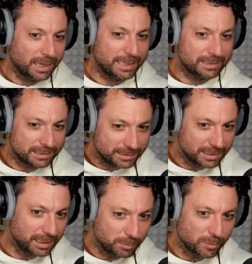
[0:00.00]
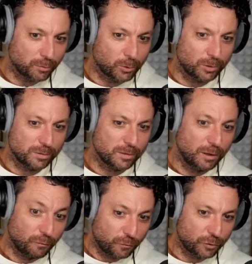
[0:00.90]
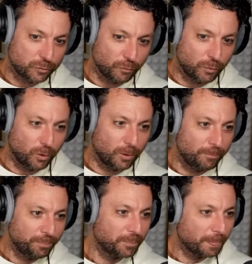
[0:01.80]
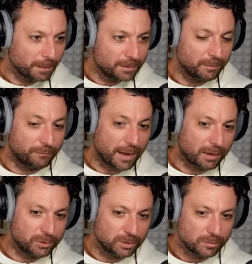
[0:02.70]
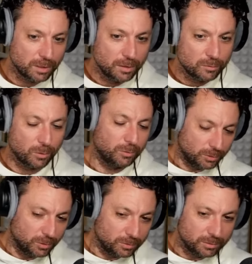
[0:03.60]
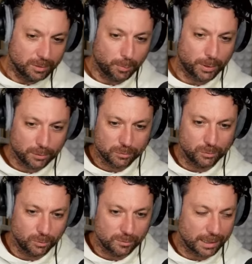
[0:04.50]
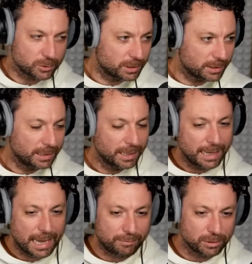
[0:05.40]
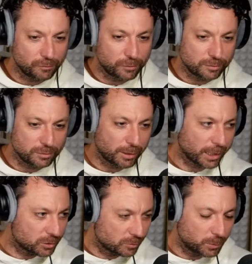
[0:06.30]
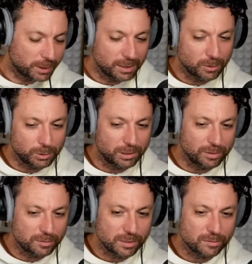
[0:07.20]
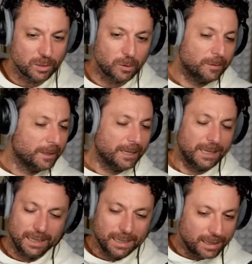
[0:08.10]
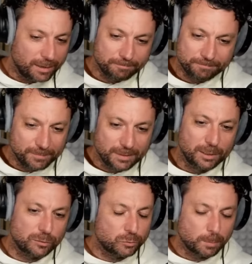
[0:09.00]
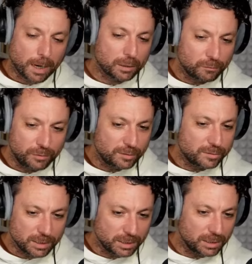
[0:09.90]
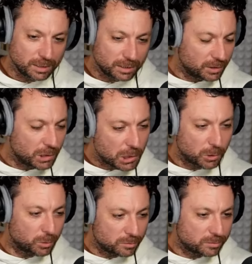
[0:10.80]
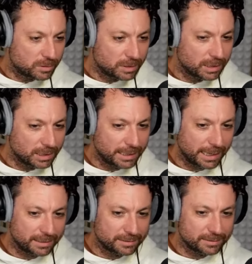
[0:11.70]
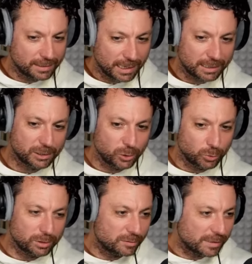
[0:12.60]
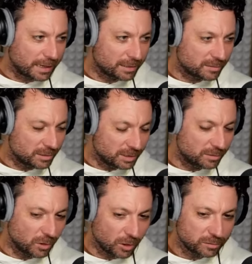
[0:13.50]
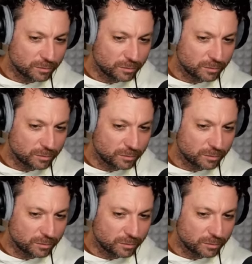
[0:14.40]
and the team is, of course, first of all, the founders. So the person who was actually having the first interactions with the VC. So the smart VC knows that 120 seconds is not